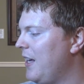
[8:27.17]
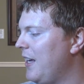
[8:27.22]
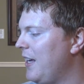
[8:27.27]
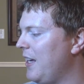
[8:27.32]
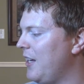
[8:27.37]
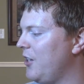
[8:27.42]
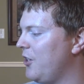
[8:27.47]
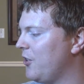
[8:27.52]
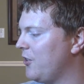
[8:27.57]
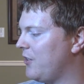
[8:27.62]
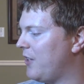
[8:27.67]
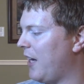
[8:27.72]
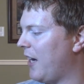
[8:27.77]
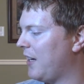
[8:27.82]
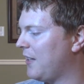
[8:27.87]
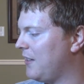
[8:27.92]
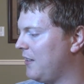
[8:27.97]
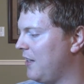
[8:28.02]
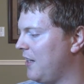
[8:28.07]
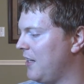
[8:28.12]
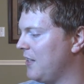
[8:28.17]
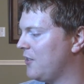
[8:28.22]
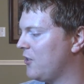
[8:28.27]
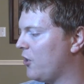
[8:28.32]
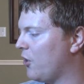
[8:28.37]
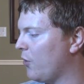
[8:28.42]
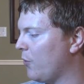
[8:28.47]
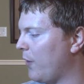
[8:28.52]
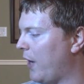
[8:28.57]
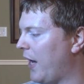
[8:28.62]
in your deck is
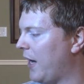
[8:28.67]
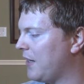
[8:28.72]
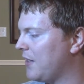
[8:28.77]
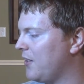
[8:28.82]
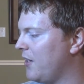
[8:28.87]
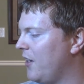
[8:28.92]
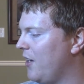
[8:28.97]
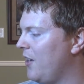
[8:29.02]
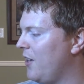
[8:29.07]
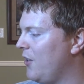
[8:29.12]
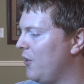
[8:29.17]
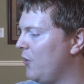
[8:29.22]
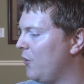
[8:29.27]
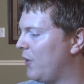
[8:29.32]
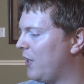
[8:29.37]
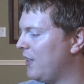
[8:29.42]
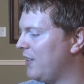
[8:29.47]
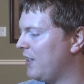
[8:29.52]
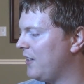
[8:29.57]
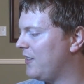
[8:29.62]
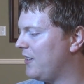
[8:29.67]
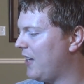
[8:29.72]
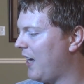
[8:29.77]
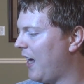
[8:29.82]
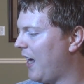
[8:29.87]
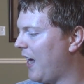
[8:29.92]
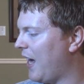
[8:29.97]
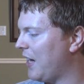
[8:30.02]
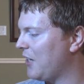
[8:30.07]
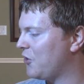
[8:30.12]
correct, you can
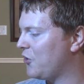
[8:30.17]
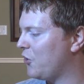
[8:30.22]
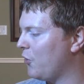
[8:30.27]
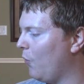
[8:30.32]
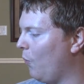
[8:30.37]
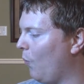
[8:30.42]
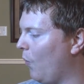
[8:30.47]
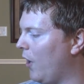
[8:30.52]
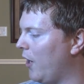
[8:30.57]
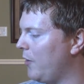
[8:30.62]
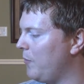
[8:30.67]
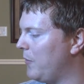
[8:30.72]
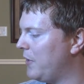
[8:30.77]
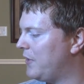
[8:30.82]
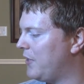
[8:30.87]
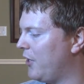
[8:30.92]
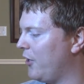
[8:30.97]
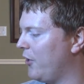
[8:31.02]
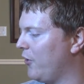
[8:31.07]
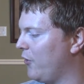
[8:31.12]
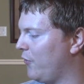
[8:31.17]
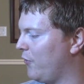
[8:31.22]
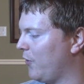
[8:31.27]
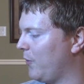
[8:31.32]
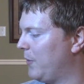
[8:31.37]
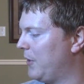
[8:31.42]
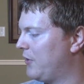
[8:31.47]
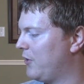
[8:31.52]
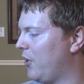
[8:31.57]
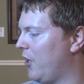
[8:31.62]
detach one material from
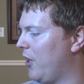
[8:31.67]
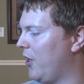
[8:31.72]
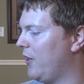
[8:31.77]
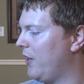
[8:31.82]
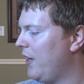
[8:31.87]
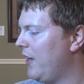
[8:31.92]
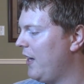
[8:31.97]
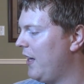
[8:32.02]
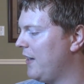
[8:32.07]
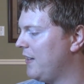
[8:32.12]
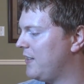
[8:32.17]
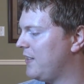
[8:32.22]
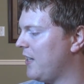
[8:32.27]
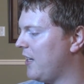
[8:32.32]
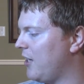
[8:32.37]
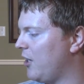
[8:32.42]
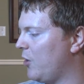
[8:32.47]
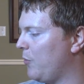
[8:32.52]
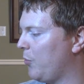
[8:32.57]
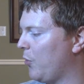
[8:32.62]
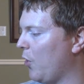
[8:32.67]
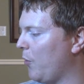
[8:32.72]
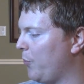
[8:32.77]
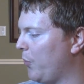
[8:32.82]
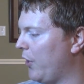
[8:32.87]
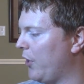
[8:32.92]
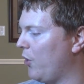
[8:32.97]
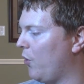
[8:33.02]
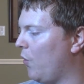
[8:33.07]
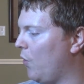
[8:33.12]
this card and send an
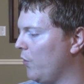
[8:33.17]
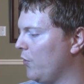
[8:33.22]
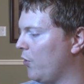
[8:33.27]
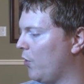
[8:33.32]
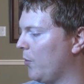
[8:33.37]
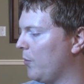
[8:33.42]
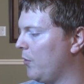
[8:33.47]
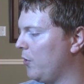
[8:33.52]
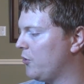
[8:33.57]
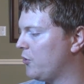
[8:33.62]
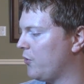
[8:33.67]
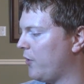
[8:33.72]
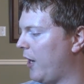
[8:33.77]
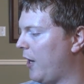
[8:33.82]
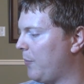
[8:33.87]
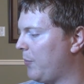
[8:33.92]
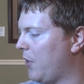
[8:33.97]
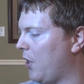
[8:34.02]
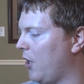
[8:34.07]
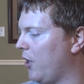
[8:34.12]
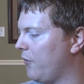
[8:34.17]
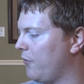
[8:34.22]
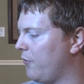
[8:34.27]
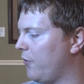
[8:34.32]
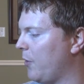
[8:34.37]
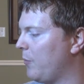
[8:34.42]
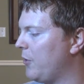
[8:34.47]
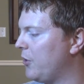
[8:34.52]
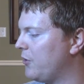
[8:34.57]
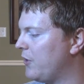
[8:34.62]
appropriate whole normal trap card
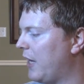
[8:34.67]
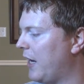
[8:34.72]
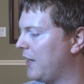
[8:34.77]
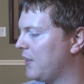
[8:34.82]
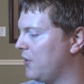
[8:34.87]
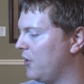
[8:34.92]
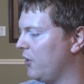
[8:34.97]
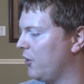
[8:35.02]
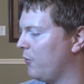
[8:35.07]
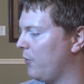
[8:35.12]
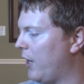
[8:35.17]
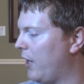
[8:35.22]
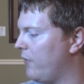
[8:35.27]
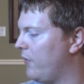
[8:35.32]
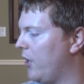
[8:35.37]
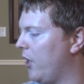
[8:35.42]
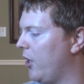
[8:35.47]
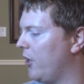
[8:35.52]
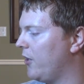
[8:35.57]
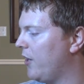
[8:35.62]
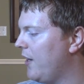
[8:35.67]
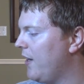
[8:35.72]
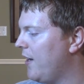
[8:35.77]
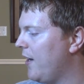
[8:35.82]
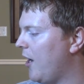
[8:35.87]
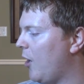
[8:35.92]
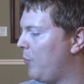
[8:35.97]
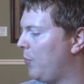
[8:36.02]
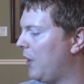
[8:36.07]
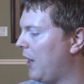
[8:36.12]
from your deck to the graveyard.
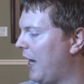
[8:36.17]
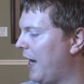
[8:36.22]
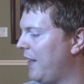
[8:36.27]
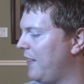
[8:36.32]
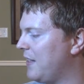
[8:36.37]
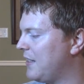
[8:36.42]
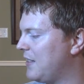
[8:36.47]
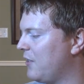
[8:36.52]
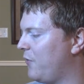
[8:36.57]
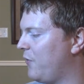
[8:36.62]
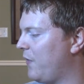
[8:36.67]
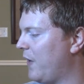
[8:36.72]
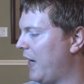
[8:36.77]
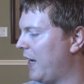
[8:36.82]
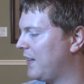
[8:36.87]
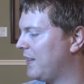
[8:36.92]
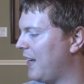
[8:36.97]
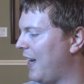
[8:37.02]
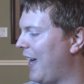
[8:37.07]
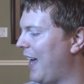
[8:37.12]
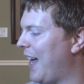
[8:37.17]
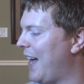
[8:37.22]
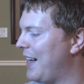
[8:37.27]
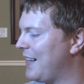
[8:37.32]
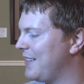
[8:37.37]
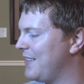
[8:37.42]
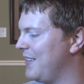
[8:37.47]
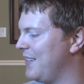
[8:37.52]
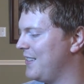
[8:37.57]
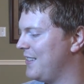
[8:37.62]
Apply this effect
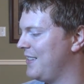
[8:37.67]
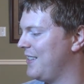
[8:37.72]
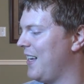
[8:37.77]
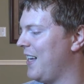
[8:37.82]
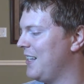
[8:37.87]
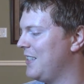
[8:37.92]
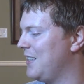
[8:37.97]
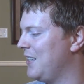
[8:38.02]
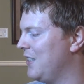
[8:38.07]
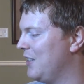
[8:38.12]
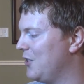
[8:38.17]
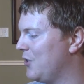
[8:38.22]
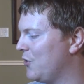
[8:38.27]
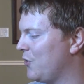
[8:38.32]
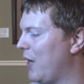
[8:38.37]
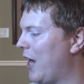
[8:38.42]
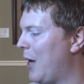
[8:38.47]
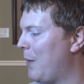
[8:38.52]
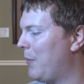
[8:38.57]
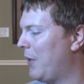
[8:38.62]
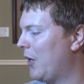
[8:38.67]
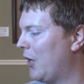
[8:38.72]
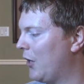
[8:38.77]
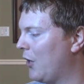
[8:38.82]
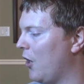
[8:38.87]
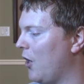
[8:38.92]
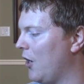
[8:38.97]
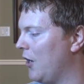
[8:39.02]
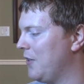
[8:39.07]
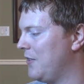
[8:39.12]
as the sent trap
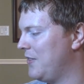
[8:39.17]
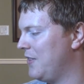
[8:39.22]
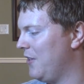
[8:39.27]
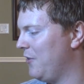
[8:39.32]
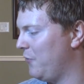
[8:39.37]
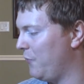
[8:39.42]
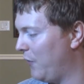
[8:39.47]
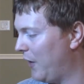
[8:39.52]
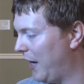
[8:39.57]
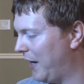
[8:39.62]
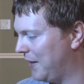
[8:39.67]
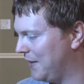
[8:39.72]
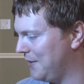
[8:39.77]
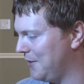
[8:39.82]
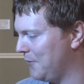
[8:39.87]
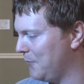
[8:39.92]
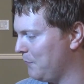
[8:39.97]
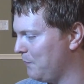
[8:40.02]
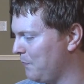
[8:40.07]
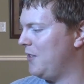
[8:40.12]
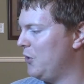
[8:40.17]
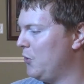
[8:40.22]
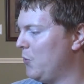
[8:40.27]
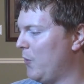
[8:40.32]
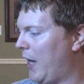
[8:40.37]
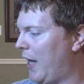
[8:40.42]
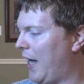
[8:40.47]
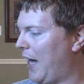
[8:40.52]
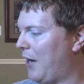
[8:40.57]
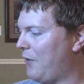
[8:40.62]
card's effect. You
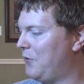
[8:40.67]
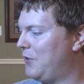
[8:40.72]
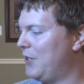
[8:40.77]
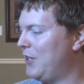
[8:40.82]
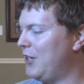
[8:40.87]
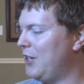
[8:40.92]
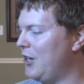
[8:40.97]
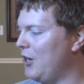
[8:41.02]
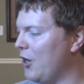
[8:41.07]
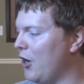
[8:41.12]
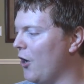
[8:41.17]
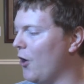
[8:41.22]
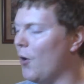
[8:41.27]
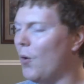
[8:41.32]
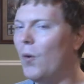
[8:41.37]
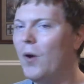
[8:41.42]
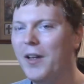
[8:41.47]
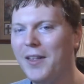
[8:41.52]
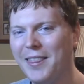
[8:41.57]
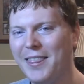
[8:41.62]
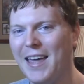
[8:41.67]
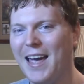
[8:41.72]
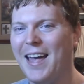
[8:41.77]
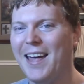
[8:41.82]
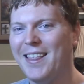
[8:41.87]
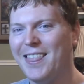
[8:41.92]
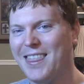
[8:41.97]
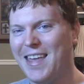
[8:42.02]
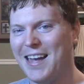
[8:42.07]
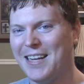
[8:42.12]
have to know
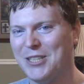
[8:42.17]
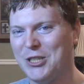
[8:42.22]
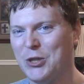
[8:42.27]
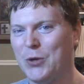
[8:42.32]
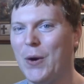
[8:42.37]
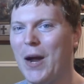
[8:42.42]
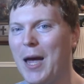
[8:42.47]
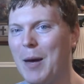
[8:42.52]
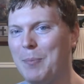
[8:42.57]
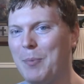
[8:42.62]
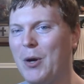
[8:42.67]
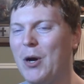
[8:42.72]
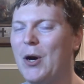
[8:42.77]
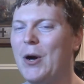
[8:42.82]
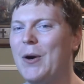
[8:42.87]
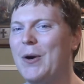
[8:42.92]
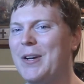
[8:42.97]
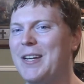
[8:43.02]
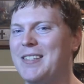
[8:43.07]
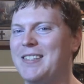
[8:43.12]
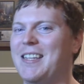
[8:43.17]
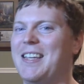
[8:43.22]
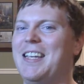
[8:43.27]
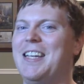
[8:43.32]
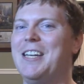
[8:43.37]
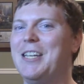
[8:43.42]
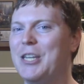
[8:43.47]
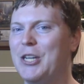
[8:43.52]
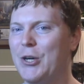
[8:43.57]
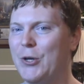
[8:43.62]
that that trap card is
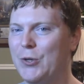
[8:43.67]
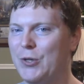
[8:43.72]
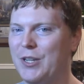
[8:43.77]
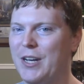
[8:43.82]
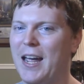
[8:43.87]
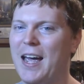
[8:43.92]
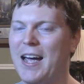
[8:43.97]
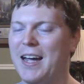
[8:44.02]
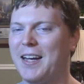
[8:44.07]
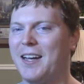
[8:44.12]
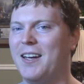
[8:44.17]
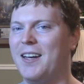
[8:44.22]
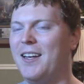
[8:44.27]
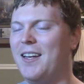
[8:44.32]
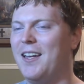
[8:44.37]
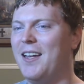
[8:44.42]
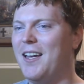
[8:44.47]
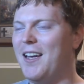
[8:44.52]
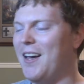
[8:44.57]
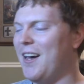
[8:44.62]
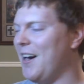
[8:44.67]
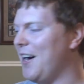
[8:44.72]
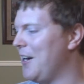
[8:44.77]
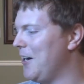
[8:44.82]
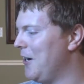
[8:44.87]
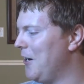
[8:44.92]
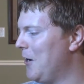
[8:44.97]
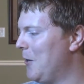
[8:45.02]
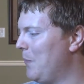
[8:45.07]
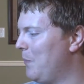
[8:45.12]
in your deck
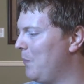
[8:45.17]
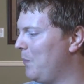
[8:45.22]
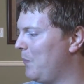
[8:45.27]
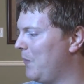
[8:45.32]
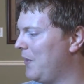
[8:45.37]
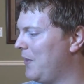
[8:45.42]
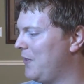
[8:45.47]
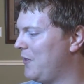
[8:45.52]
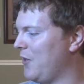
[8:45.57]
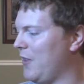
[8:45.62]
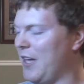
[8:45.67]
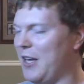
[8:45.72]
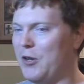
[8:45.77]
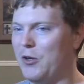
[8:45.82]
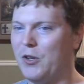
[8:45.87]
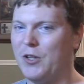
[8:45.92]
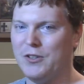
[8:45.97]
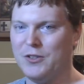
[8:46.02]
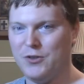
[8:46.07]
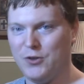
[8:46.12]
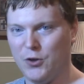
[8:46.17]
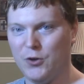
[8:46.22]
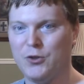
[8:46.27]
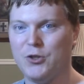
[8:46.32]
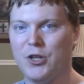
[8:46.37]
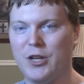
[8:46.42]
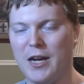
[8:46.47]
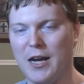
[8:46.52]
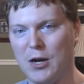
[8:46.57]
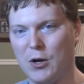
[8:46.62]
so that you can
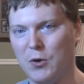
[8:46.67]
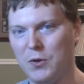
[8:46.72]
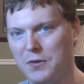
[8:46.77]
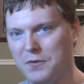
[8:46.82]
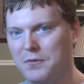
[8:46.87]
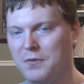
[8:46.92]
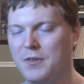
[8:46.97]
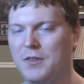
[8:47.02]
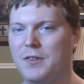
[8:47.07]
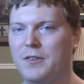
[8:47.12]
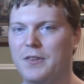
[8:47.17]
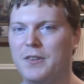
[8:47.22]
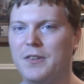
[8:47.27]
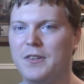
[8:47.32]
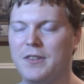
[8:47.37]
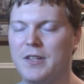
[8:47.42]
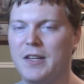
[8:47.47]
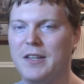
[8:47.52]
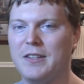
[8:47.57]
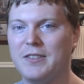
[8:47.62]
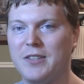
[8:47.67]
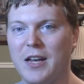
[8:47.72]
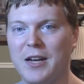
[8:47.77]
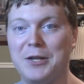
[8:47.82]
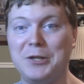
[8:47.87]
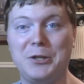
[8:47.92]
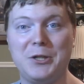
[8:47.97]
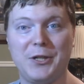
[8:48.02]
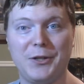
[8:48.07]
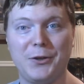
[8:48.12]
search it out to send
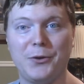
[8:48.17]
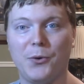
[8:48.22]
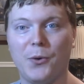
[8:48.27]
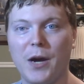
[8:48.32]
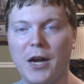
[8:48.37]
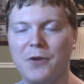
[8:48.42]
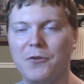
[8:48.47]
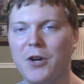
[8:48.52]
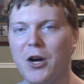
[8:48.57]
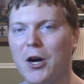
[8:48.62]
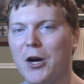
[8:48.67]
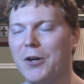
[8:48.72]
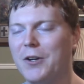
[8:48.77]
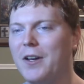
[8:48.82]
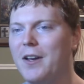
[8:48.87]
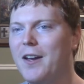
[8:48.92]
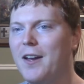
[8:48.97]
it to the graveyard.